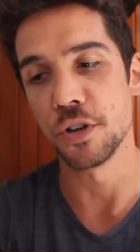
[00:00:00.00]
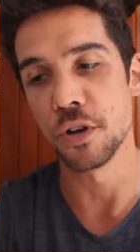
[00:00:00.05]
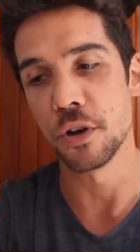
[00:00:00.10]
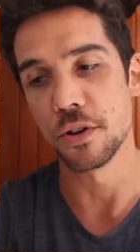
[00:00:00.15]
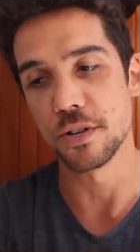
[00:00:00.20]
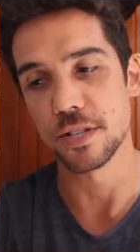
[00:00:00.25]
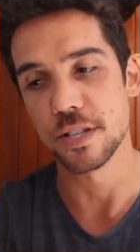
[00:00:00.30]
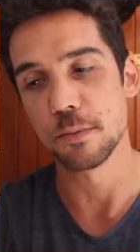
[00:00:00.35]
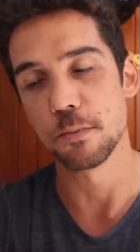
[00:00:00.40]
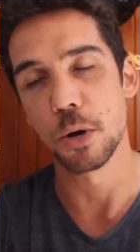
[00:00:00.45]
the
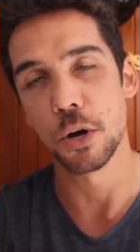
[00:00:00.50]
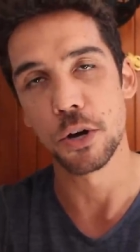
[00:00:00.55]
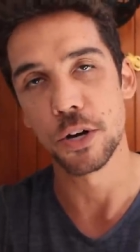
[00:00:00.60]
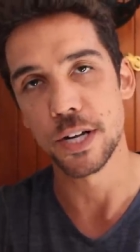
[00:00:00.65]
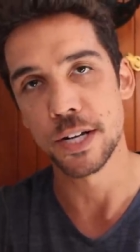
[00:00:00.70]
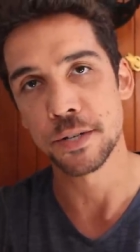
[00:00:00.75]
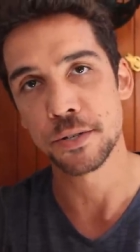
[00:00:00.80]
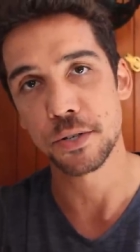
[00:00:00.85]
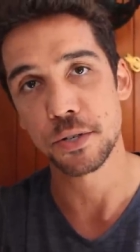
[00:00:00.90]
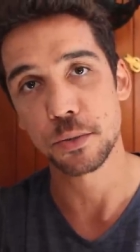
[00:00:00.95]
nose of the
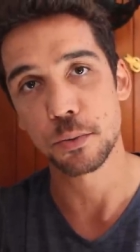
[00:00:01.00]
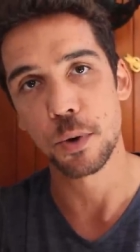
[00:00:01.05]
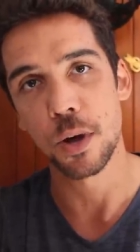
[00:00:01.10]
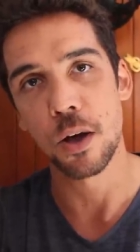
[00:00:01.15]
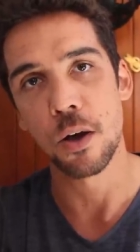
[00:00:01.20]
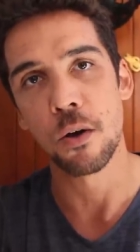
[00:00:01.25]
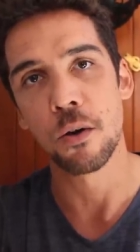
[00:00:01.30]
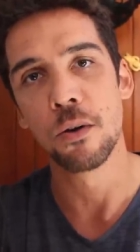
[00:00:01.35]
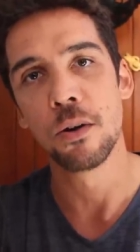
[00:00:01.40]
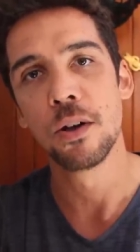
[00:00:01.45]
boat into
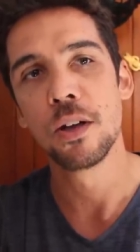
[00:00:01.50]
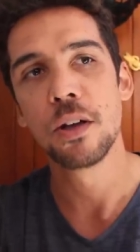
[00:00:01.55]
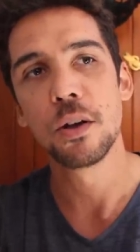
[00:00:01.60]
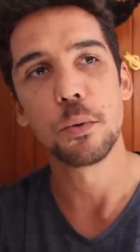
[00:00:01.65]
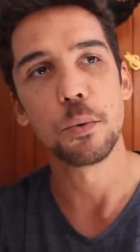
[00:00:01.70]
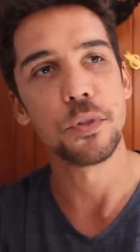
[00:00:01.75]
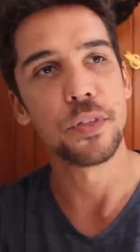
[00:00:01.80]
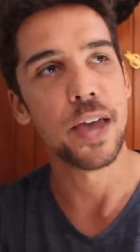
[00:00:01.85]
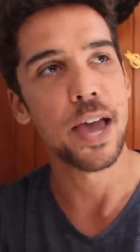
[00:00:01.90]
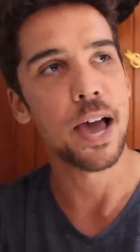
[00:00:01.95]
swell
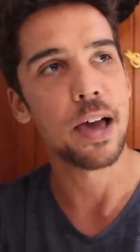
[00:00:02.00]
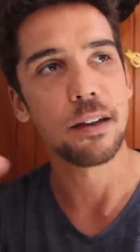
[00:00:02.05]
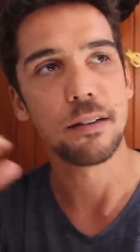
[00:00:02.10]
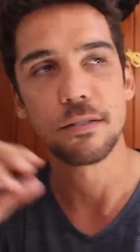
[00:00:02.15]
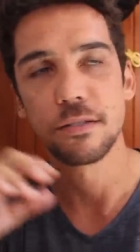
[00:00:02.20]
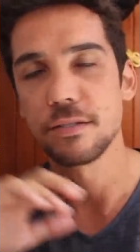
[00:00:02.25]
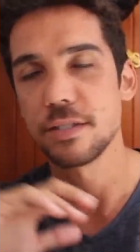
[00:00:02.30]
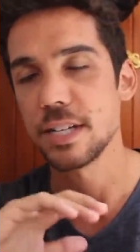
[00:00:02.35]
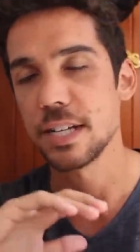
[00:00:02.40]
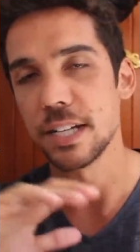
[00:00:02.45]
without
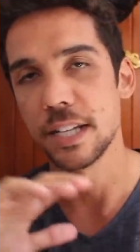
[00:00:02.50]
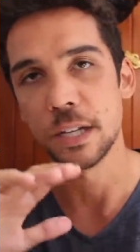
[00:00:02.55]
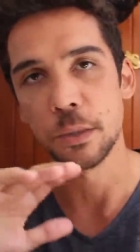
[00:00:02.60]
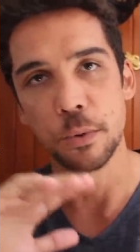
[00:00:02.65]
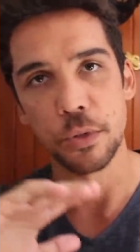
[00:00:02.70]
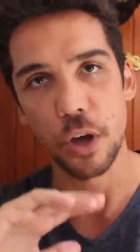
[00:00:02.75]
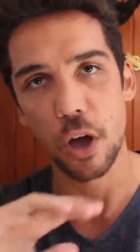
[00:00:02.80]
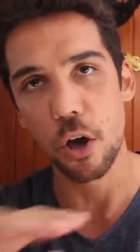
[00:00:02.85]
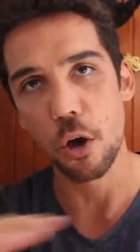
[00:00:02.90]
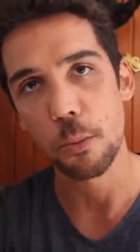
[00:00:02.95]
dealing
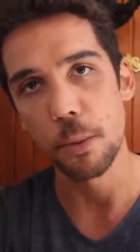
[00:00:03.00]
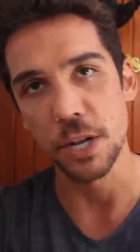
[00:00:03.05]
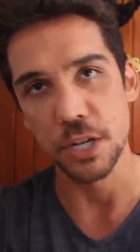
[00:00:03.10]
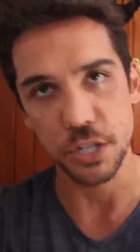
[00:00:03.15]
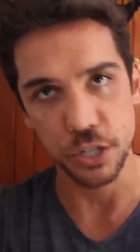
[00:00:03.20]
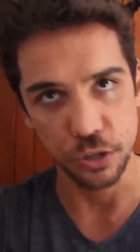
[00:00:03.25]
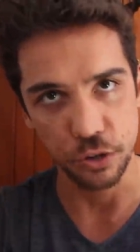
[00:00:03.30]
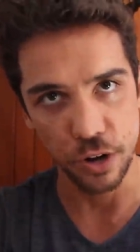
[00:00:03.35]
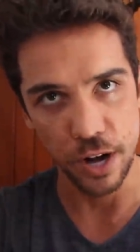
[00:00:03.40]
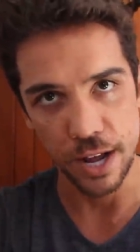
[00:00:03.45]
with a whole
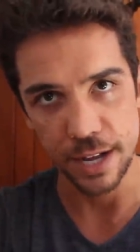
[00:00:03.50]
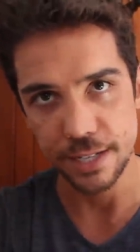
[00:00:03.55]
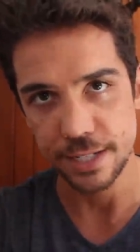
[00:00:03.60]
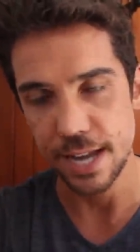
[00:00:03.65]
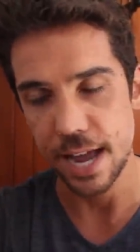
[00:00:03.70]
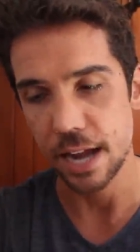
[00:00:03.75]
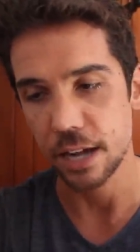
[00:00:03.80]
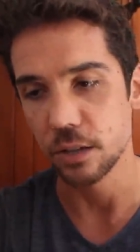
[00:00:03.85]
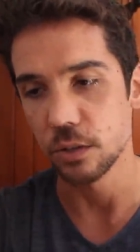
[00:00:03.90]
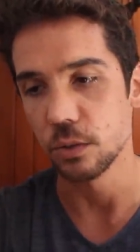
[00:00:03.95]
bunch of ground
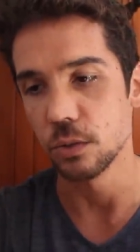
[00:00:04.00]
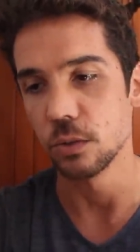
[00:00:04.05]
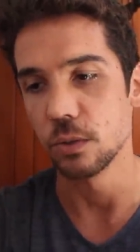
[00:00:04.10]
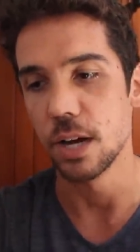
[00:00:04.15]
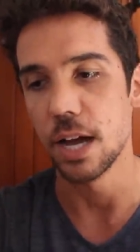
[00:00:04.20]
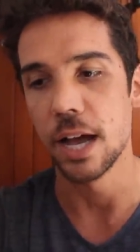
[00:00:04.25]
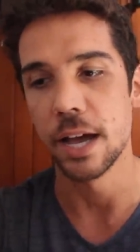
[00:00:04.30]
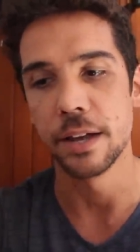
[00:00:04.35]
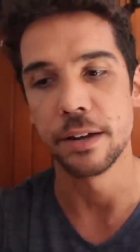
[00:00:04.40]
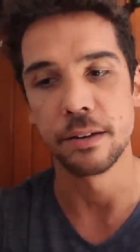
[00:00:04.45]

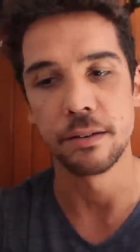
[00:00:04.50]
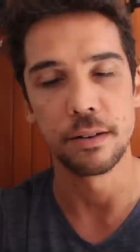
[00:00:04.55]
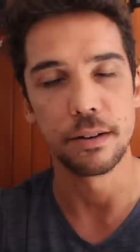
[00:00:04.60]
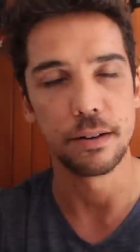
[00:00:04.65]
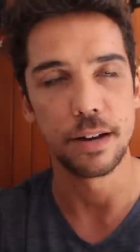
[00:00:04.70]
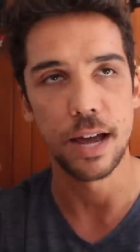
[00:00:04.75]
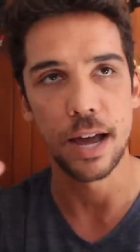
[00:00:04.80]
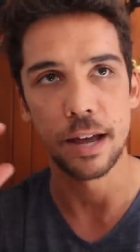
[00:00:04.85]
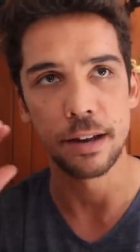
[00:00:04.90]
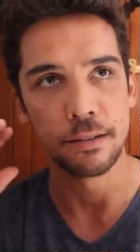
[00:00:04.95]
tackle and
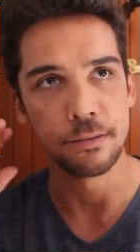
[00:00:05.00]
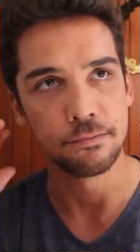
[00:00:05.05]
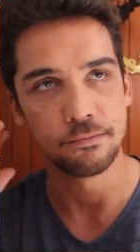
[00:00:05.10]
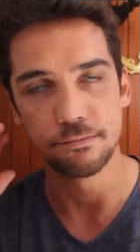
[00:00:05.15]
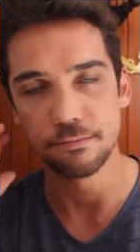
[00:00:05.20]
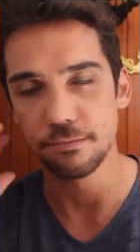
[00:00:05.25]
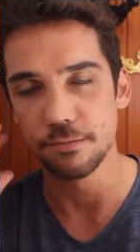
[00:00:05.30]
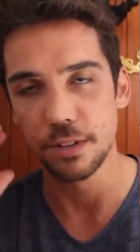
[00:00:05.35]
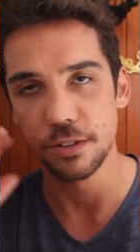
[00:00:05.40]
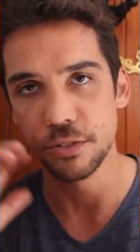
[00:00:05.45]
and
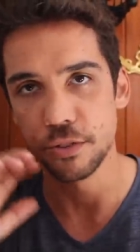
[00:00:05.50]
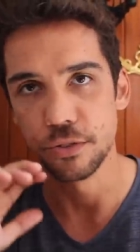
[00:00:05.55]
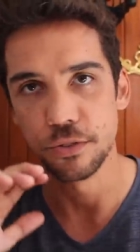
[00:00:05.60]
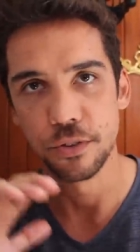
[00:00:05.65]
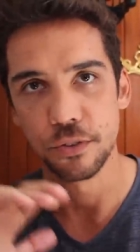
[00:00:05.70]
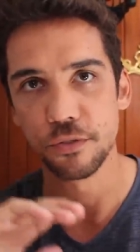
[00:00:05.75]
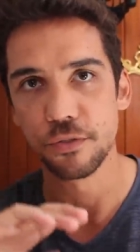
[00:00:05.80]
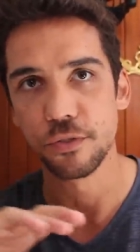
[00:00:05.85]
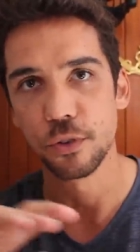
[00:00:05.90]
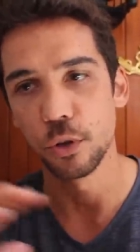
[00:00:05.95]

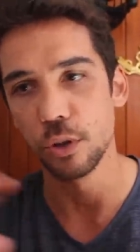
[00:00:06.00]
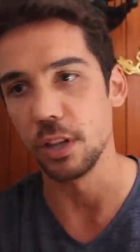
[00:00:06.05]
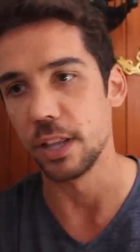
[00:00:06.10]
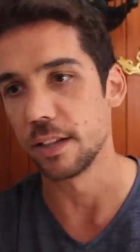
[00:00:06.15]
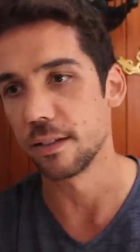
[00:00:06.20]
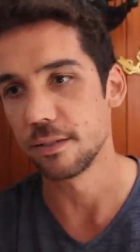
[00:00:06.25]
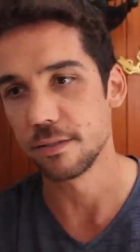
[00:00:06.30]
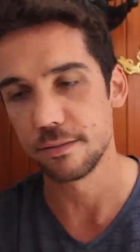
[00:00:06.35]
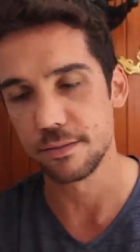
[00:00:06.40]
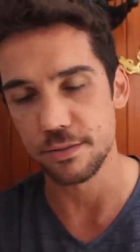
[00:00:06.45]
the full
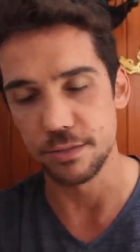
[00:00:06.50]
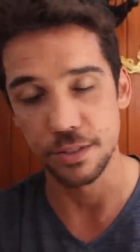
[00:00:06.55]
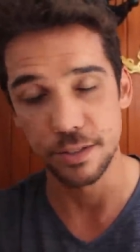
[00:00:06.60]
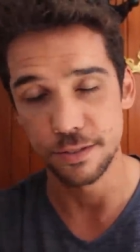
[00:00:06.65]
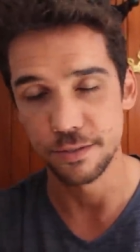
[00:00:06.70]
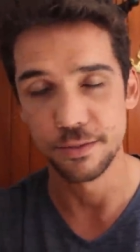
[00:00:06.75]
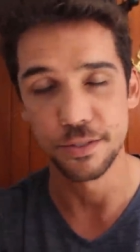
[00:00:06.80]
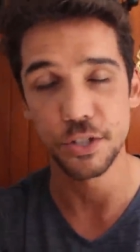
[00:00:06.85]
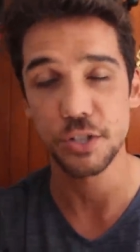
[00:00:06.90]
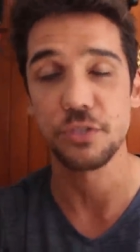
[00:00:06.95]

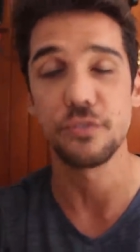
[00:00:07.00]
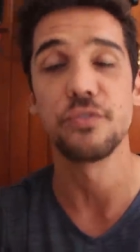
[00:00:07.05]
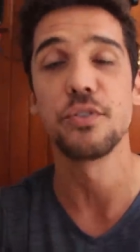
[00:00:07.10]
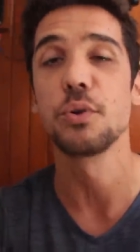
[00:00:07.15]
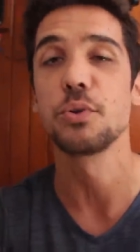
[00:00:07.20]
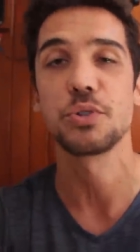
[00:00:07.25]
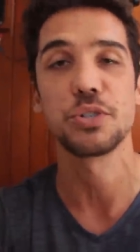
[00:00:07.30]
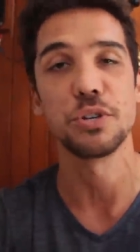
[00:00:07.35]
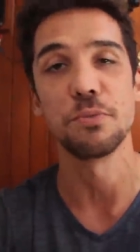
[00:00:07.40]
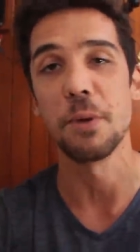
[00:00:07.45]
the
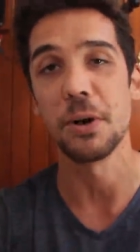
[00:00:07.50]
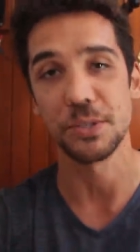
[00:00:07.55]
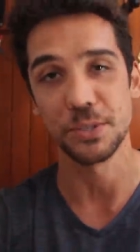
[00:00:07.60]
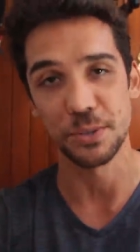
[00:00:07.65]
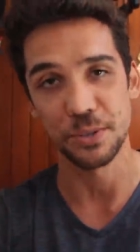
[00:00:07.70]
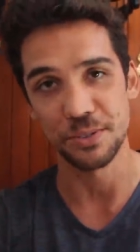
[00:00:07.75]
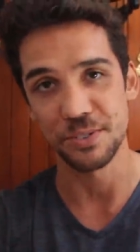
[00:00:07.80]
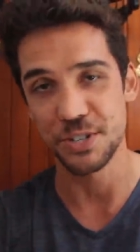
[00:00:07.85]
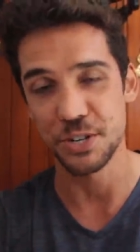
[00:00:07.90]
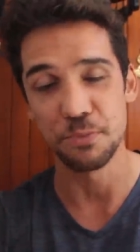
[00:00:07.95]
full
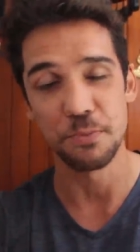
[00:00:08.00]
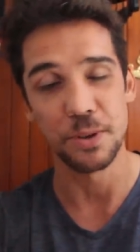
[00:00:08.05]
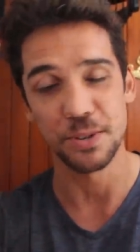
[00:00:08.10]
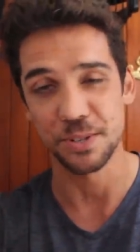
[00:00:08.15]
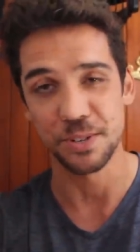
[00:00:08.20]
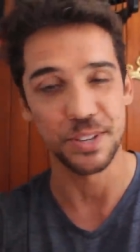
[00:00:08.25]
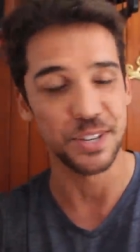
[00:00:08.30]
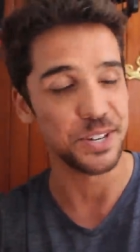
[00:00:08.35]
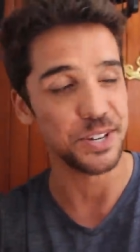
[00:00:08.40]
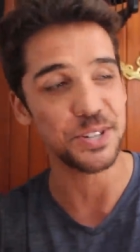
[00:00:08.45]
shemozzle,
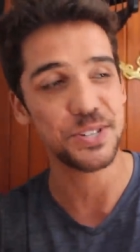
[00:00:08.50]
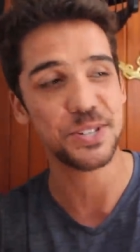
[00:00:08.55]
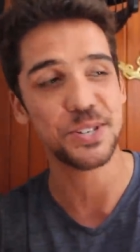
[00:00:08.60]
shemozzle that you